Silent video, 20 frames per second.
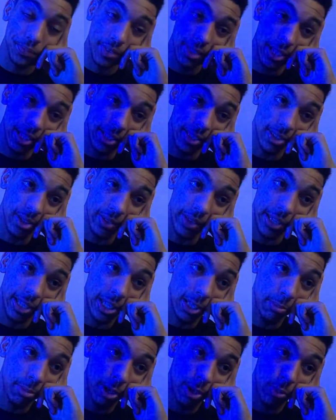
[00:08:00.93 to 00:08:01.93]
And so they
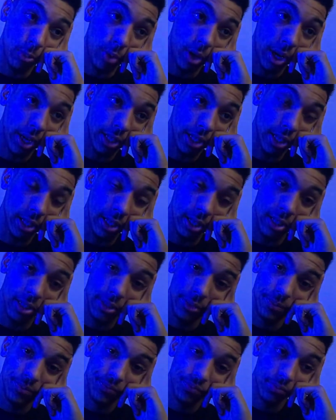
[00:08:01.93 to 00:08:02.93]
keep on walking.
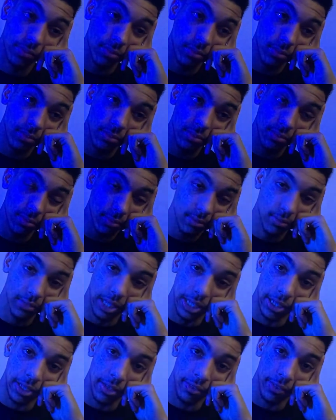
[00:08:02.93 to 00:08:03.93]

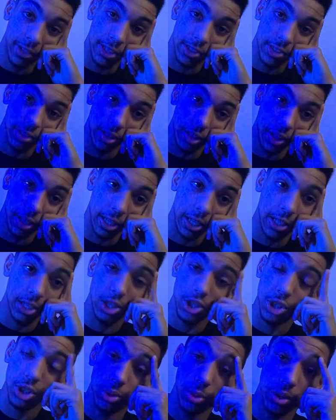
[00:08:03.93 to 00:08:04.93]
And eventually they
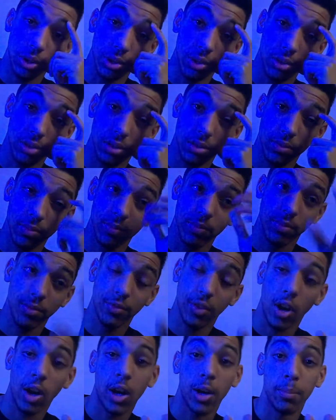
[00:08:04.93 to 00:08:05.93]
get to a little
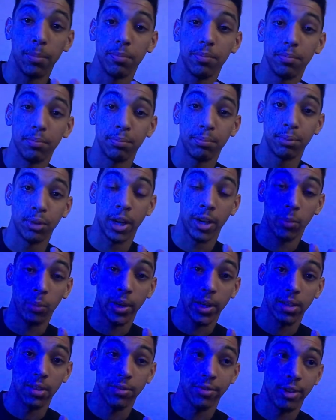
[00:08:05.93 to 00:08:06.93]
farm.
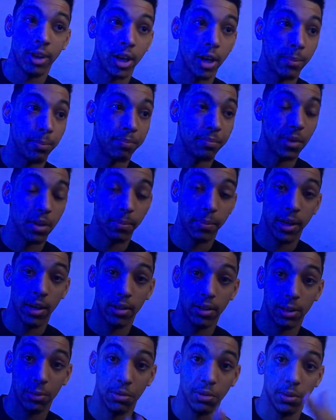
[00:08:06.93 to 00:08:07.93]
Brunwick's farm,
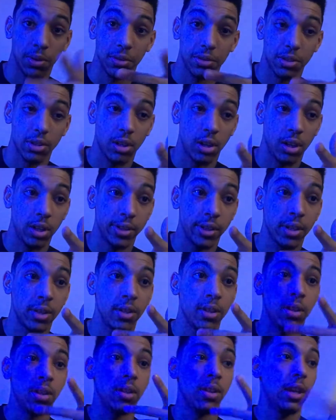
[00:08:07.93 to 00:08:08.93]
apparently was what it's called.
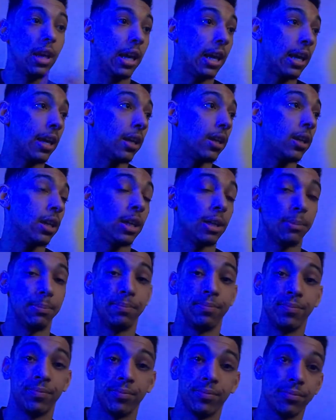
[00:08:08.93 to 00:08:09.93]
And,
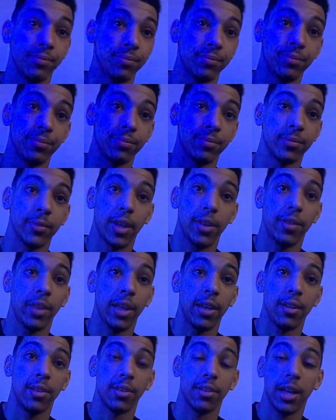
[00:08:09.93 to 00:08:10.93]

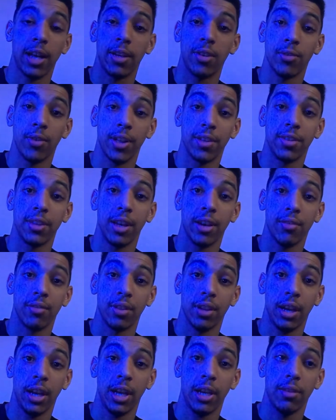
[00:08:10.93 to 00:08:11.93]
they decide to rest there for
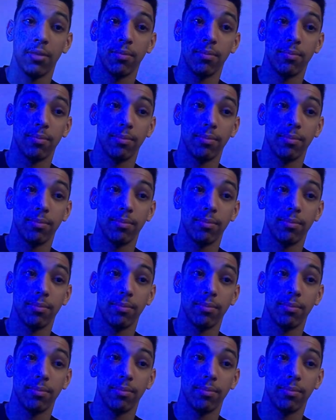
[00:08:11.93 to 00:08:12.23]
the night.